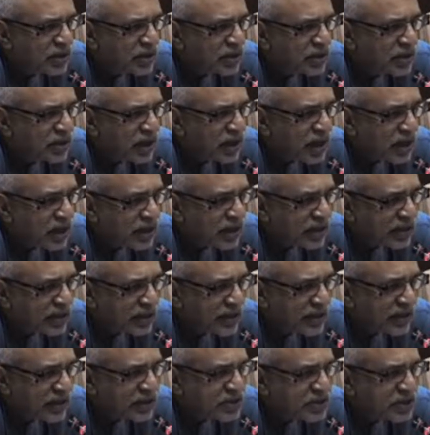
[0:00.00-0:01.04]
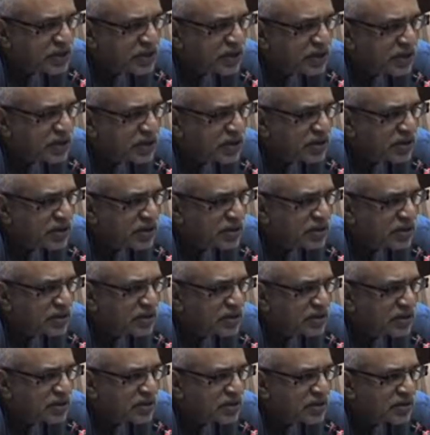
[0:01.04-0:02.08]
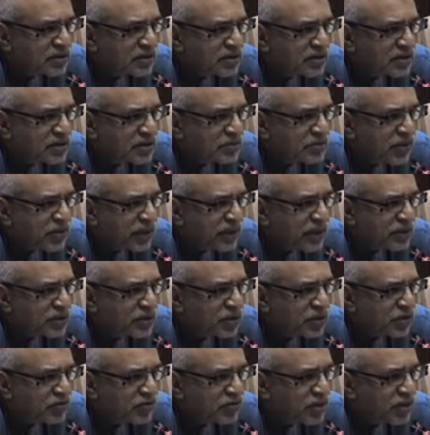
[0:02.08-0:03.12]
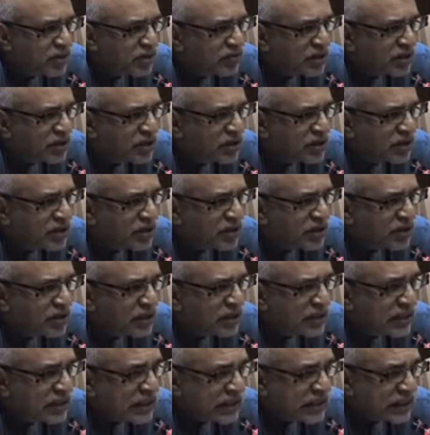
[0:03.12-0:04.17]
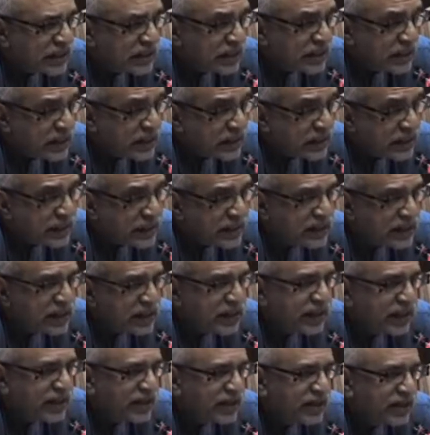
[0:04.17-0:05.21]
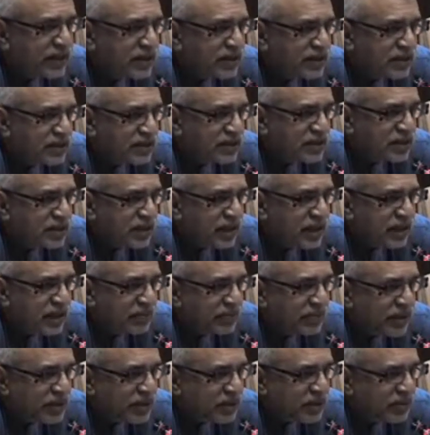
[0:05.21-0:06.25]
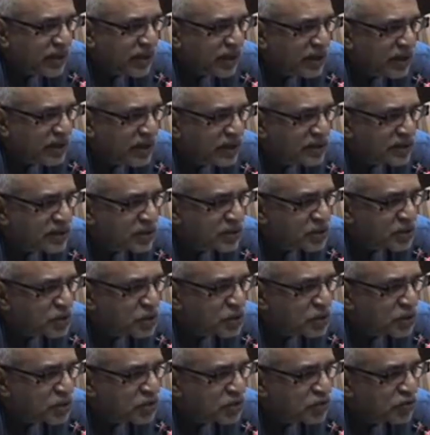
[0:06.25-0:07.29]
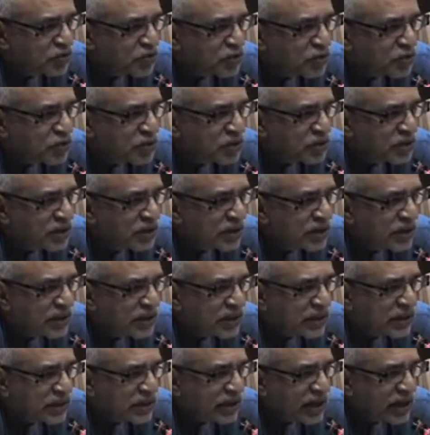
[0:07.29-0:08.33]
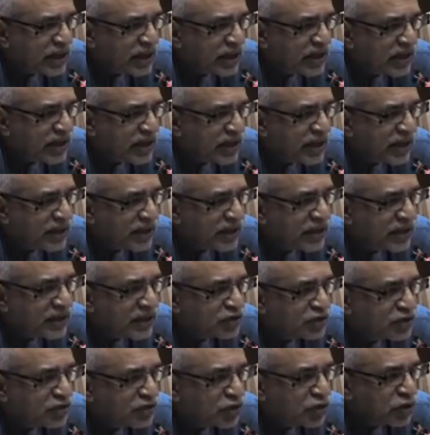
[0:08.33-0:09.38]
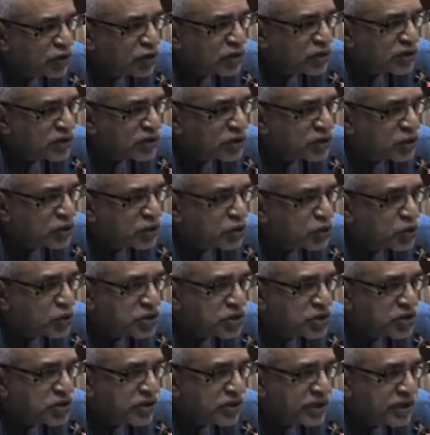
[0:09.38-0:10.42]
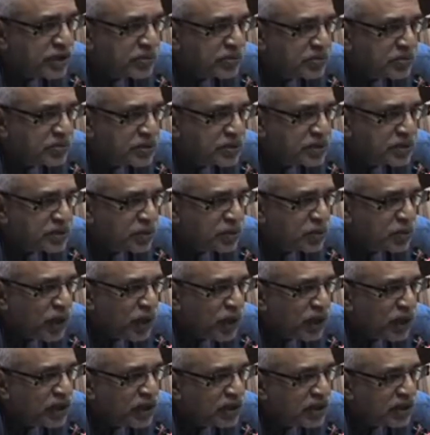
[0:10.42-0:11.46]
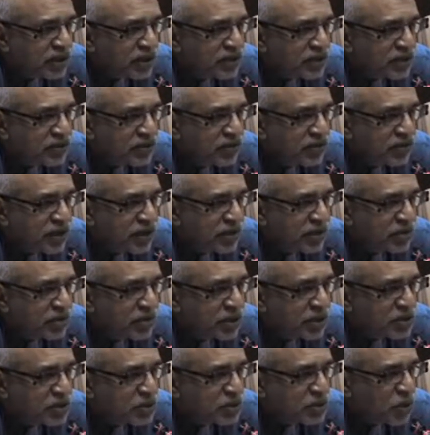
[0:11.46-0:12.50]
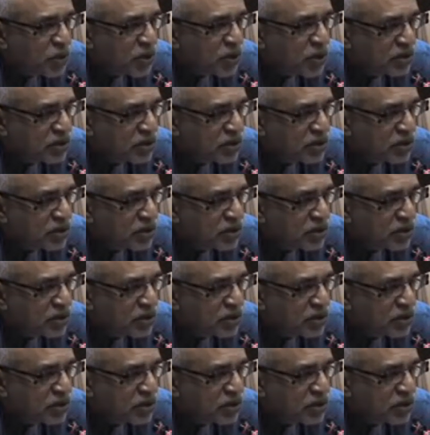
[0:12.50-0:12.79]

architecture, it's in respect of even theoretical areas like mathematics and so on and so forth that our heritage flows in two streams. One stream is what